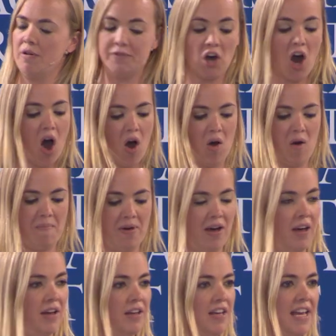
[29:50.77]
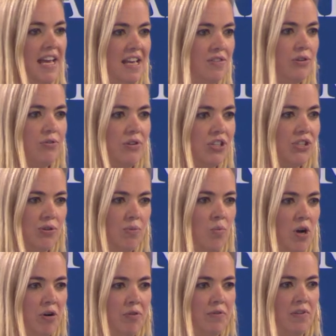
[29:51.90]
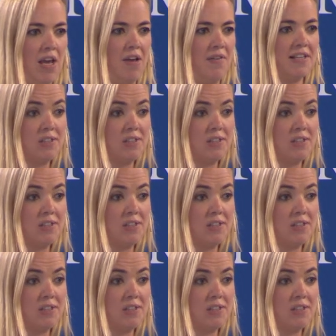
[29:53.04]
of karma in the Christian worldview.